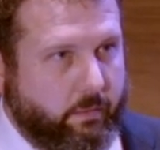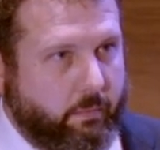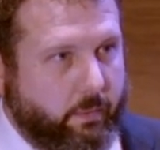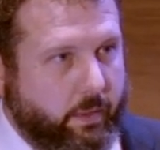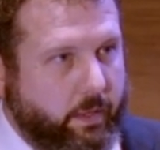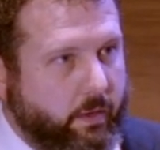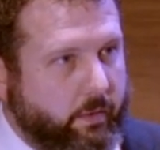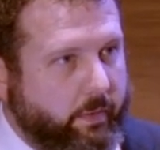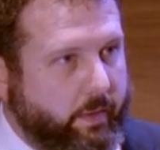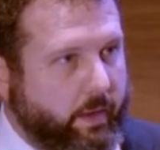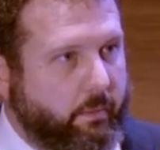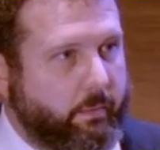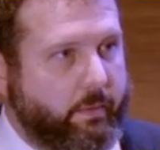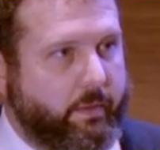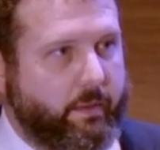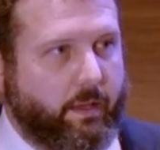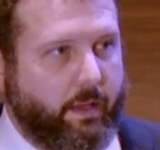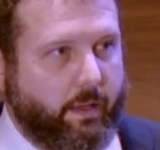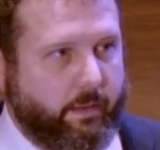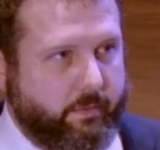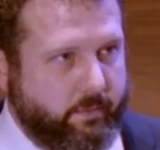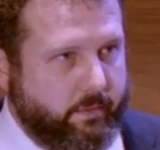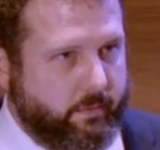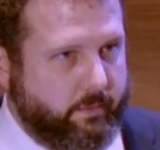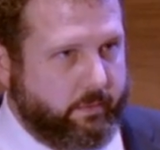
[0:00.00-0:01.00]
We hear that with the
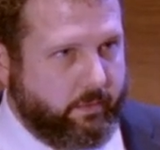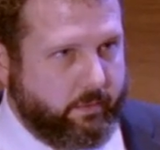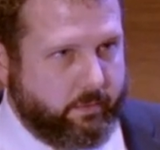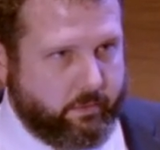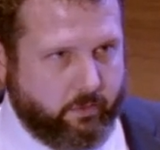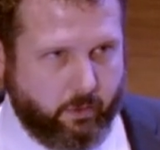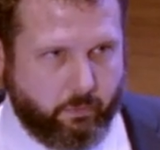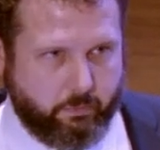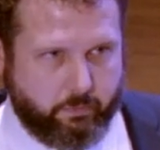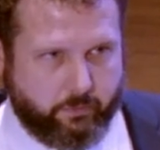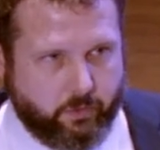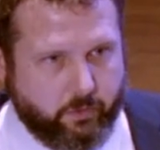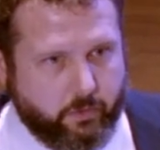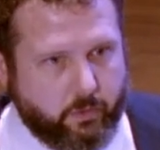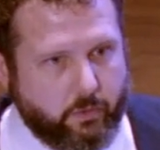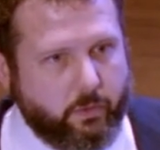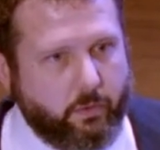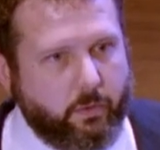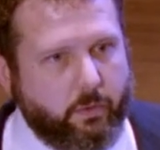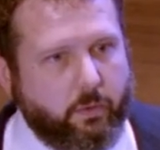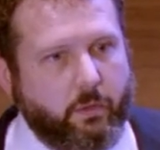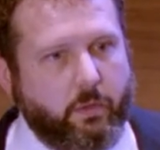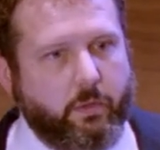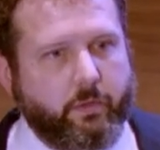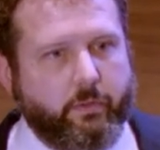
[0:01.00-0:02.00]
SEC Scope
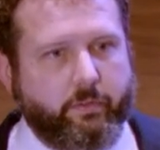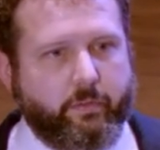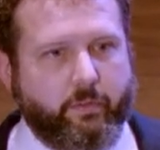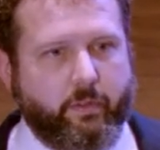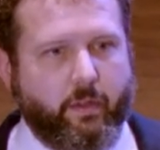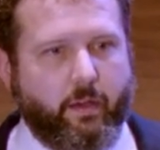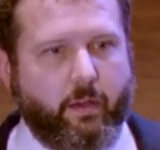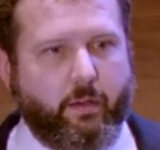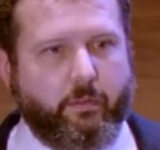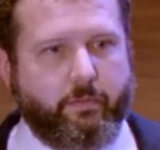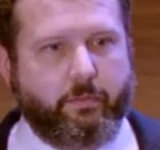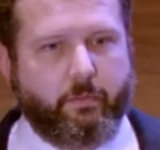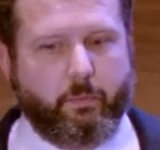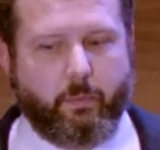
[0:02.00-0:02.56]
2 stuff.